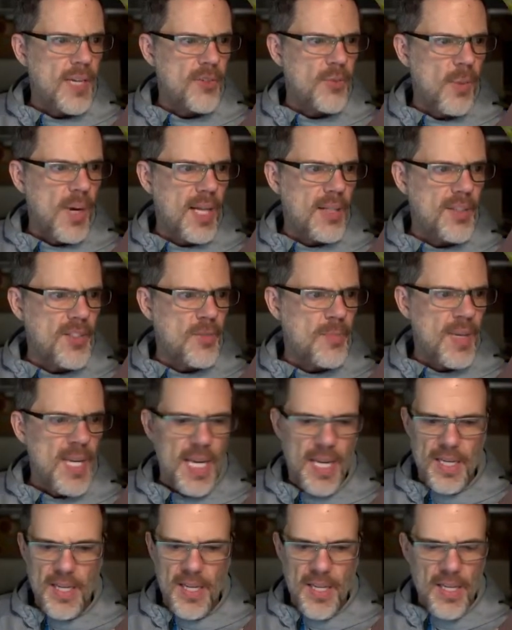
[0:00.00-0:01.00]
As well as
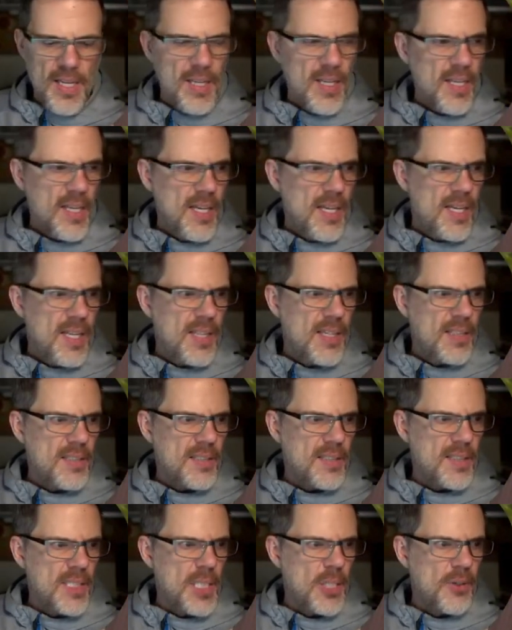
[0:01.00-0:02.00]
being
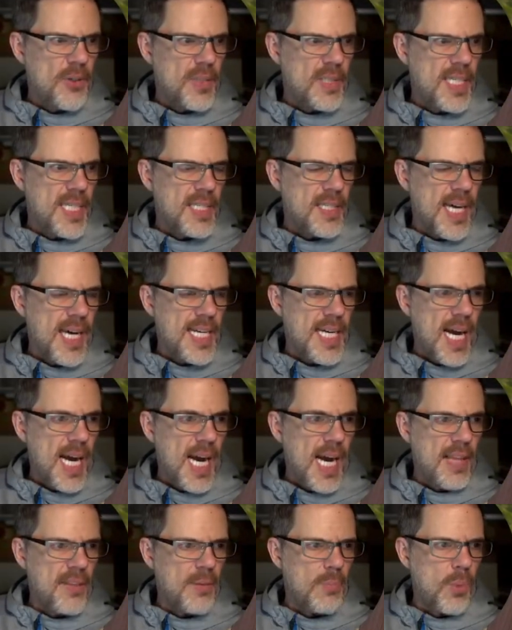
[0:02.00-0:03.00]
literally like
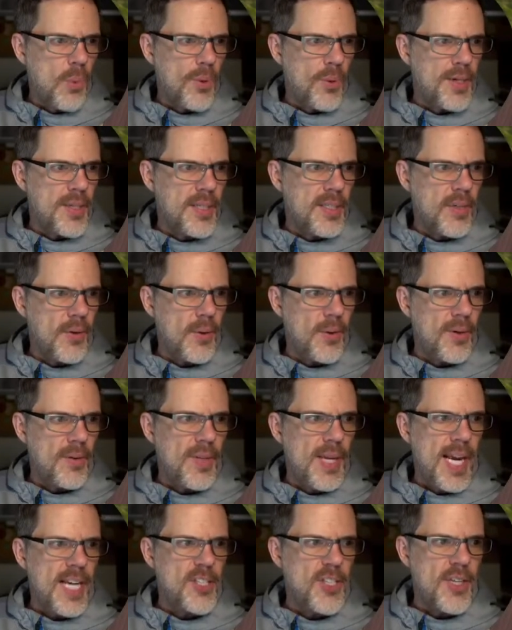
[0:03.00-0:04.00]
on the board or
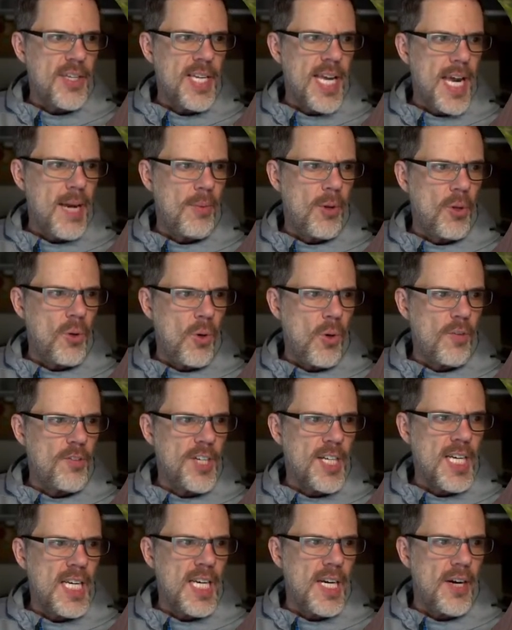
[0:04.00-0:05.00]
the edge of the table
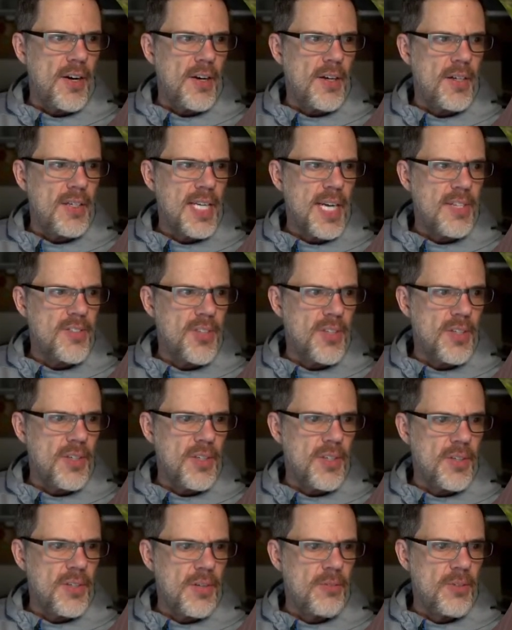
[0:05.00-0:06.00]
over here, okay? So
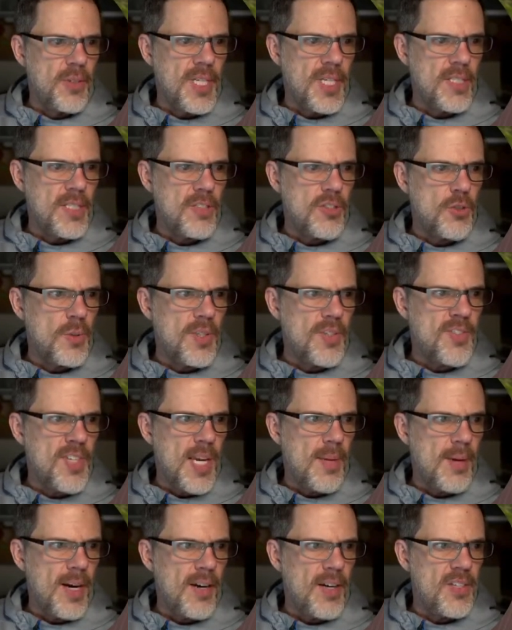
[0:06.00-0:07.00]
they're really two of the
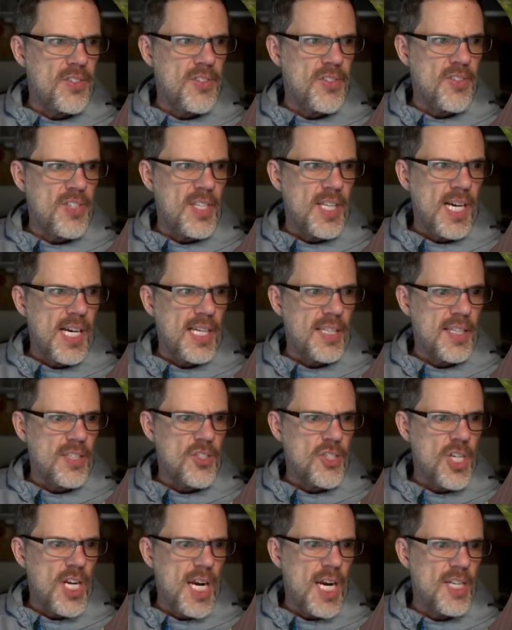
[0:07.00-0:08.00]
same areas. You see the
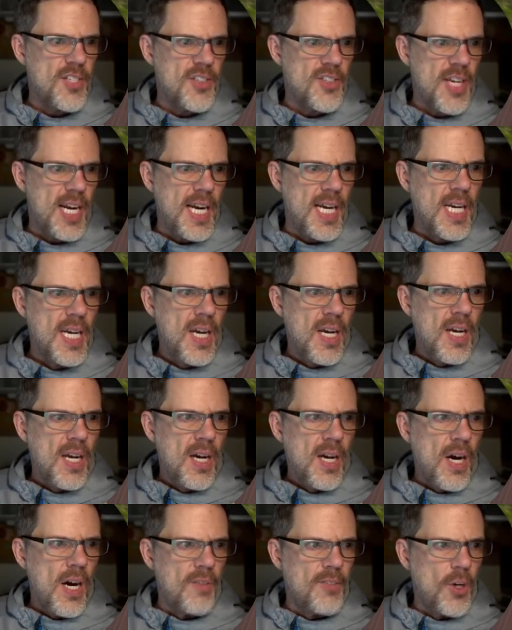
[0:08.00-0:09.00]
highlights change as I
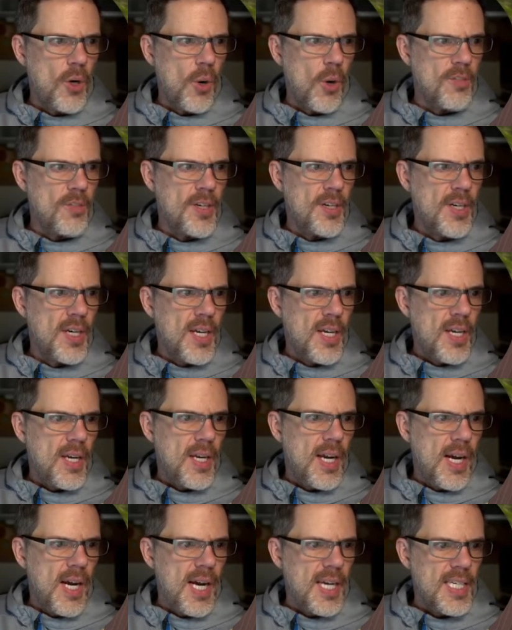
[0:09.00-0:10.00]
hover over
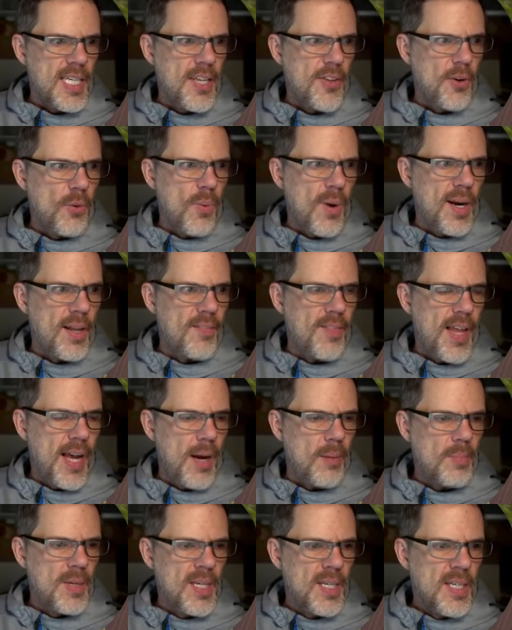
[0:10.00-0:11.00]
either one of
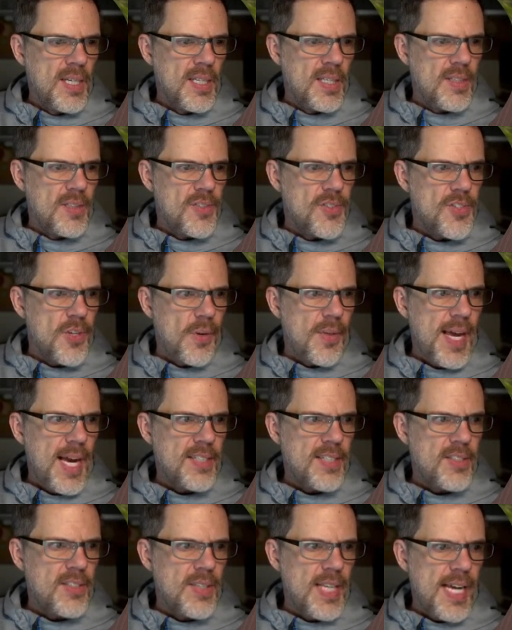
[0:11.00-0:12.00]
them. So
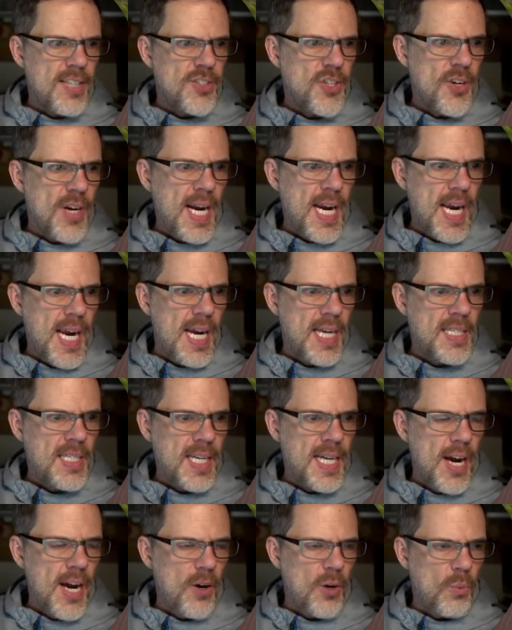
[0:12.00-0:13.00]
that's your hand
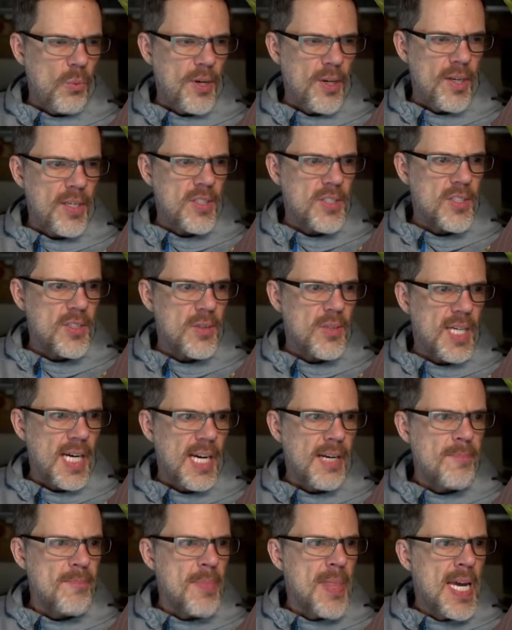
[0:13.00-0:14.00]
and how it works,
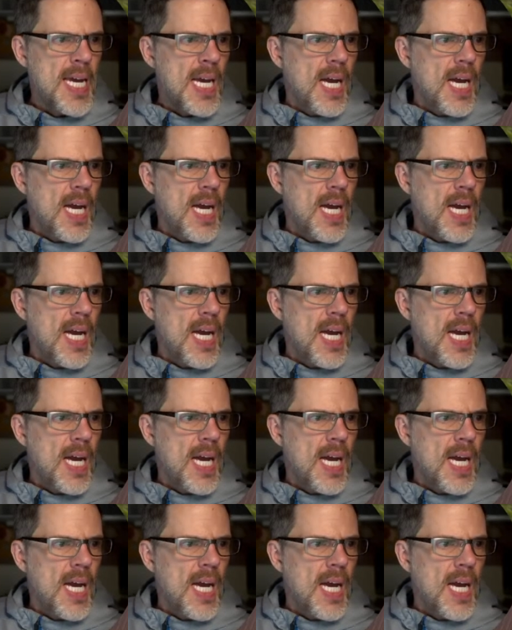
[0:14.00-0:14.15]
okay?